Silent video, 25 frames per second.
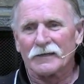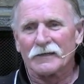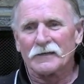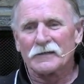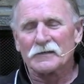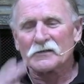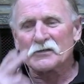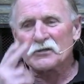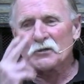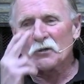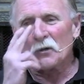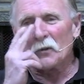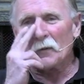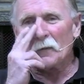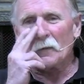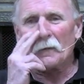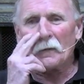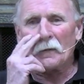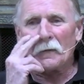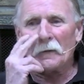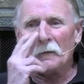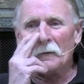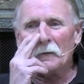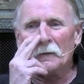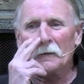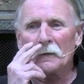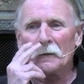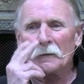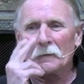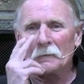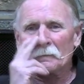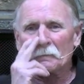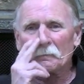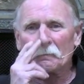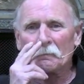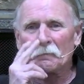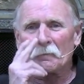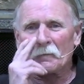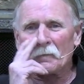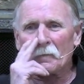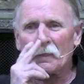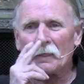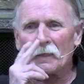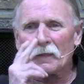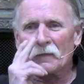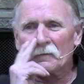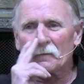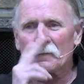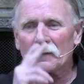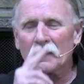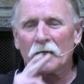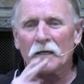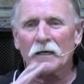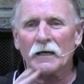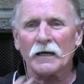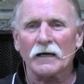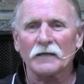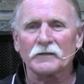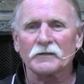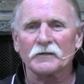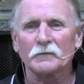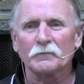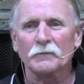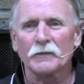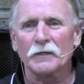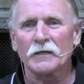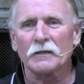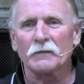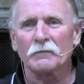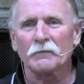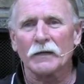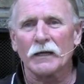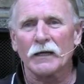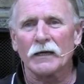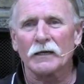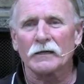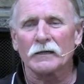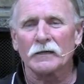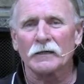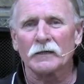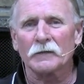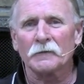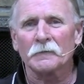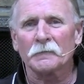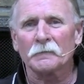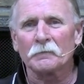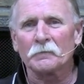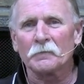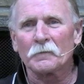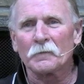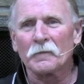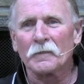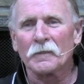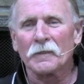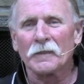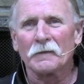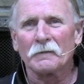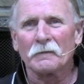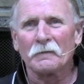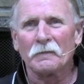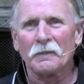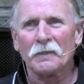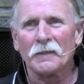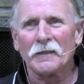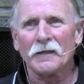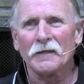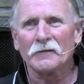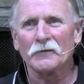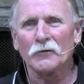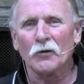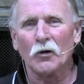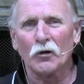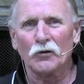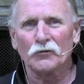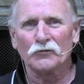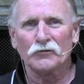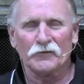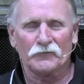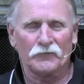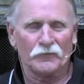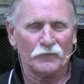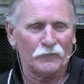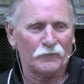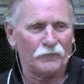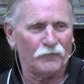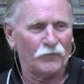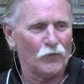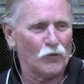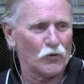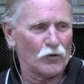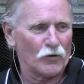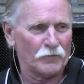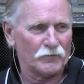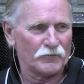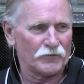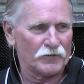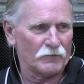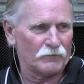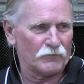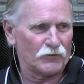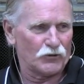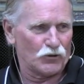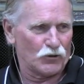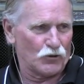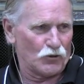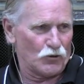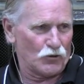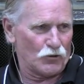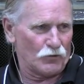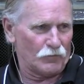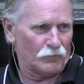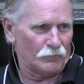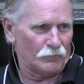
So they had to make manna in all different forms, I'm sure.